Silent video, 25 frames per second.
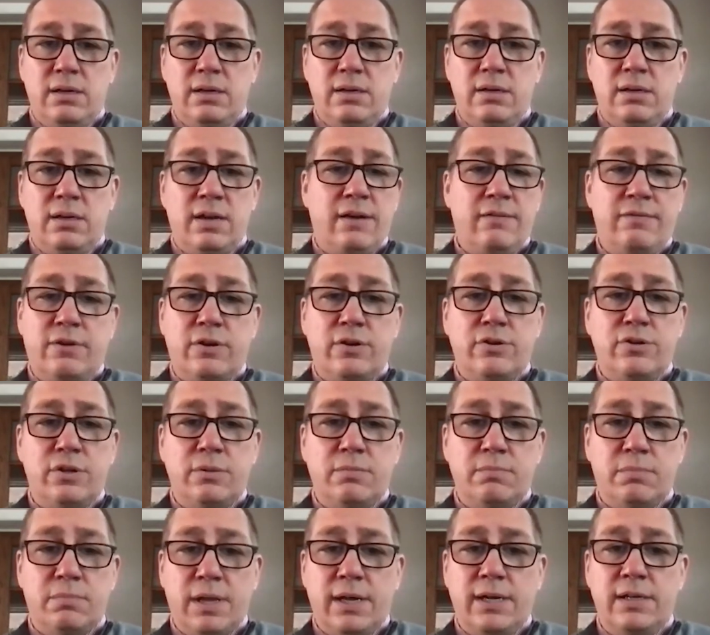
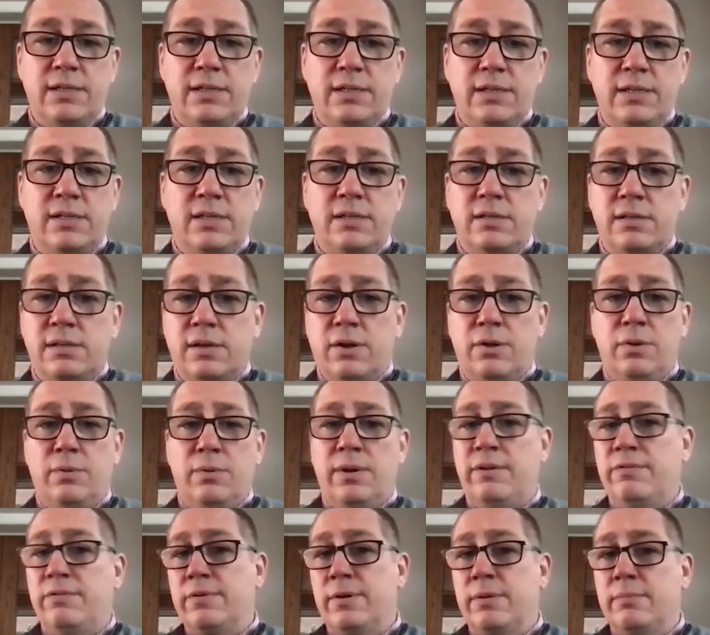divergent places, all the
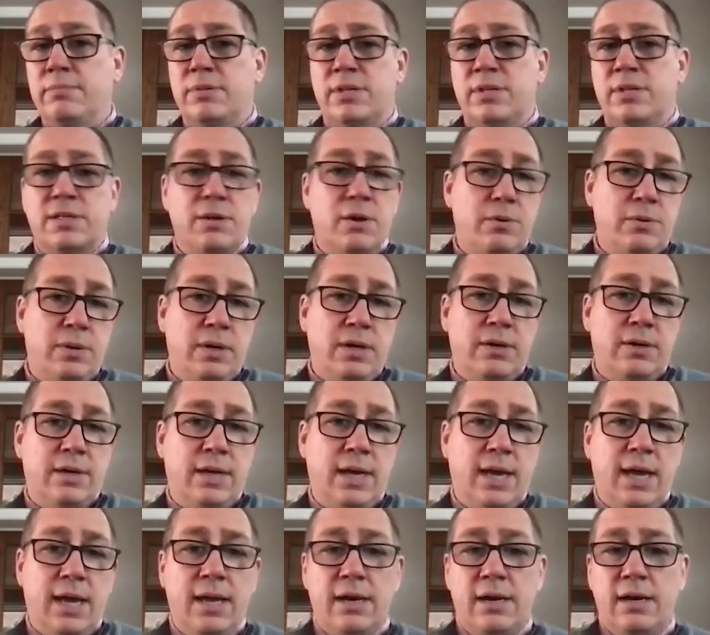way from snow here in
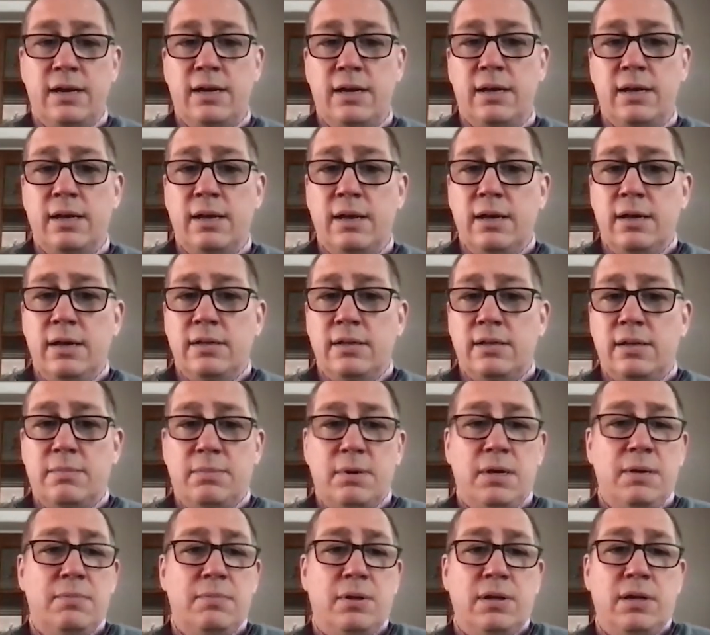Canada to
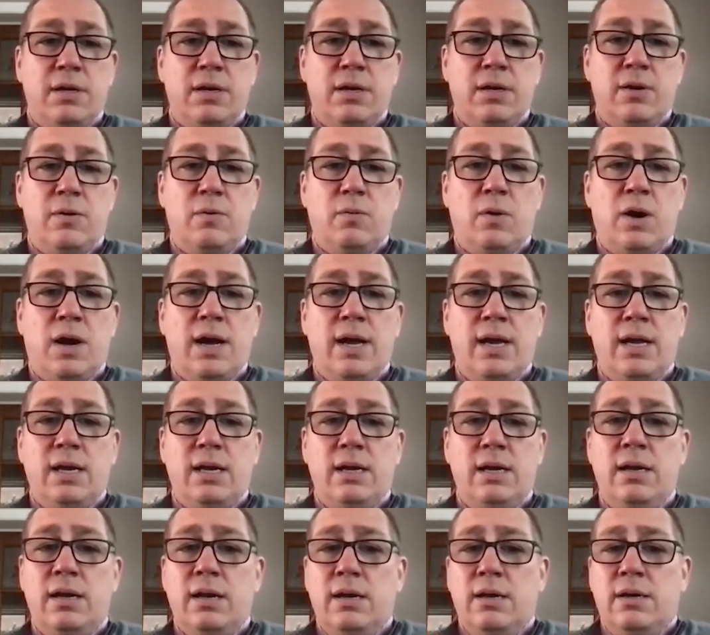people in
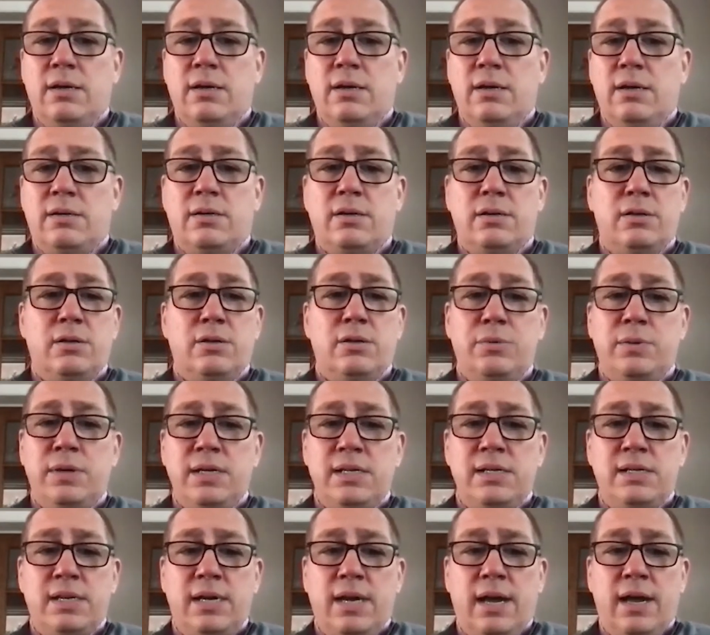Hawaii to
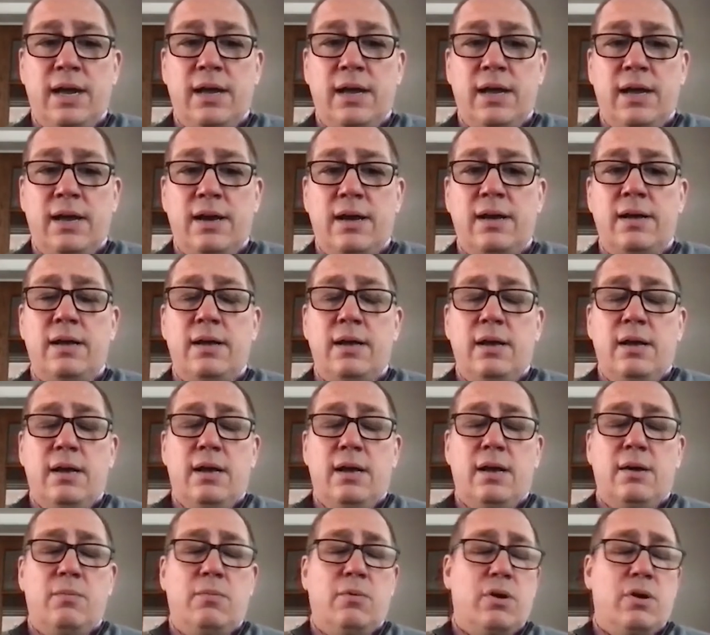Louisiana.
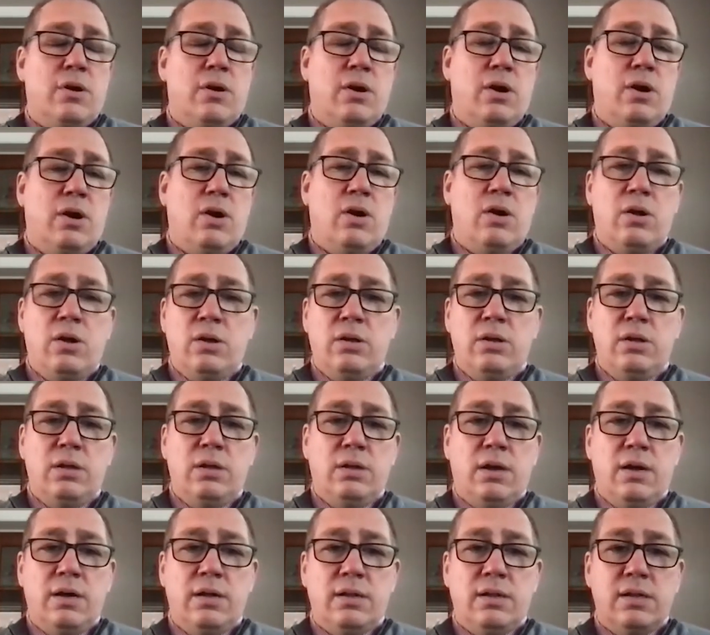And we're all
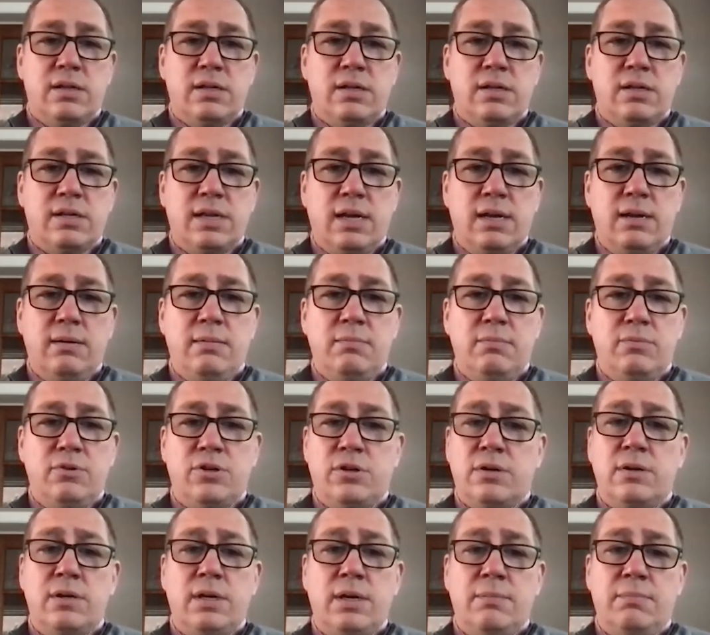along the same
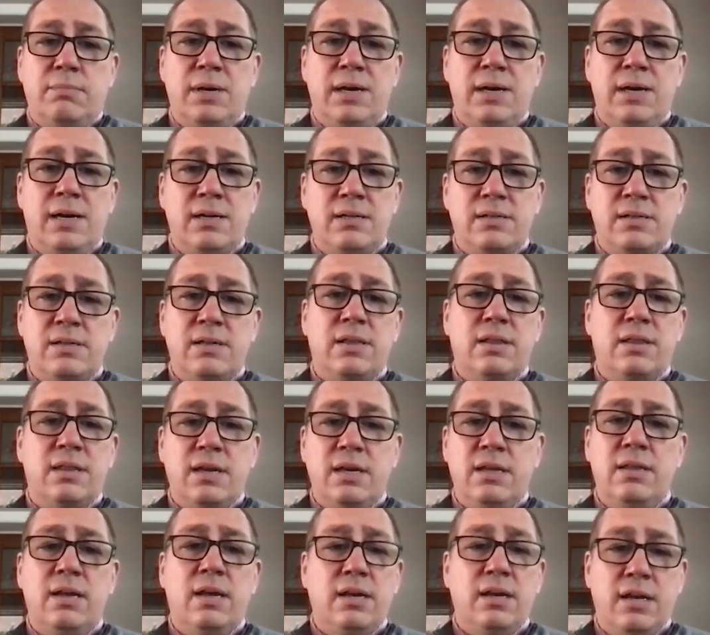journey because the
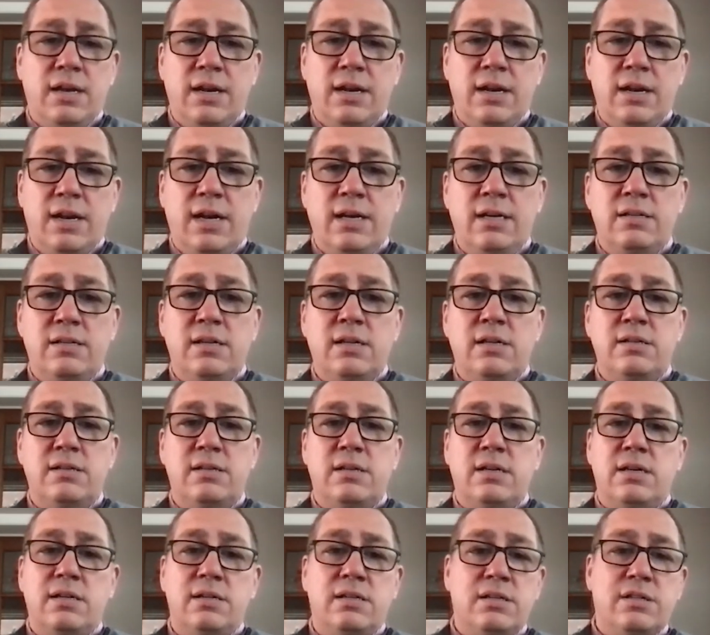thing that unites us
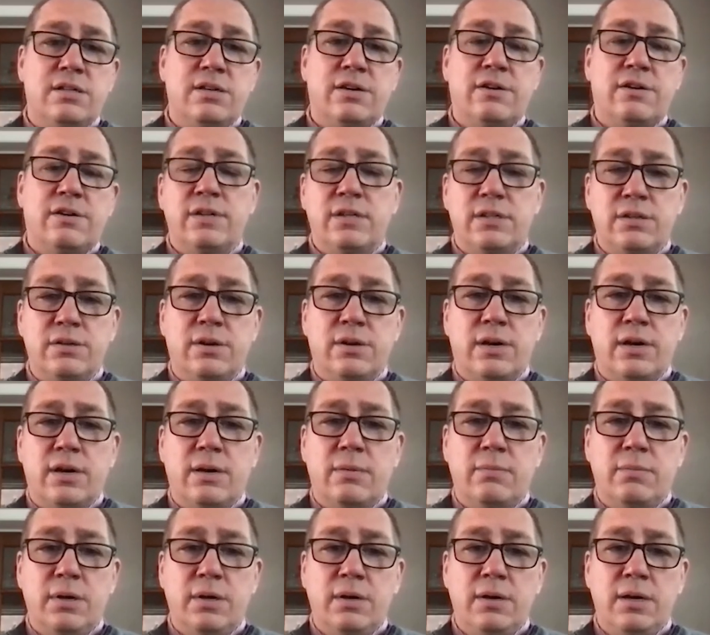is service to our
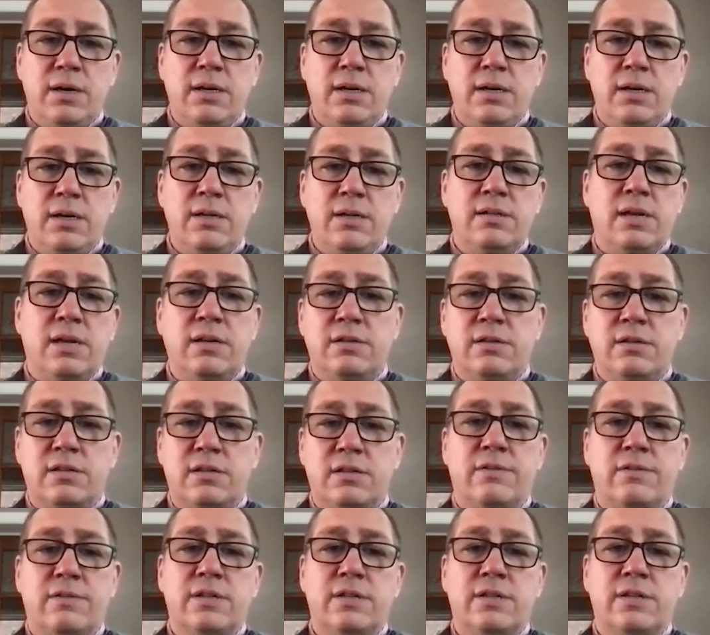community and
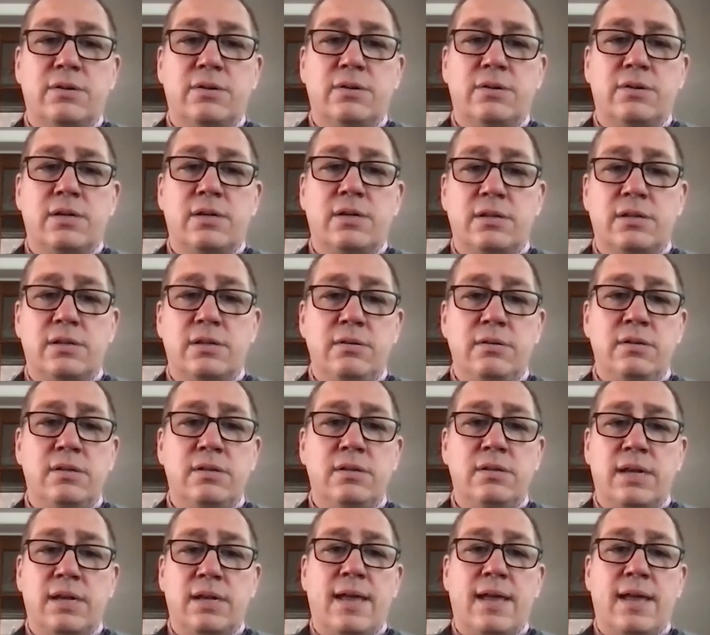service to our students,
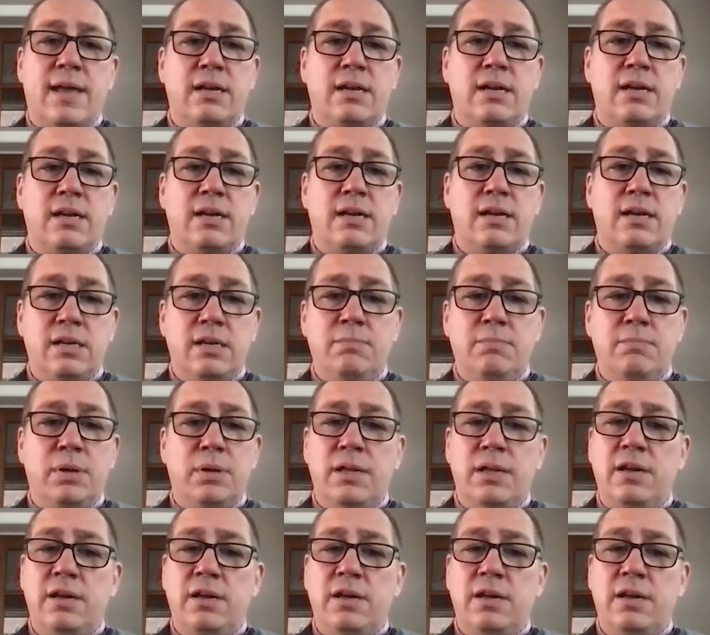and that deep belief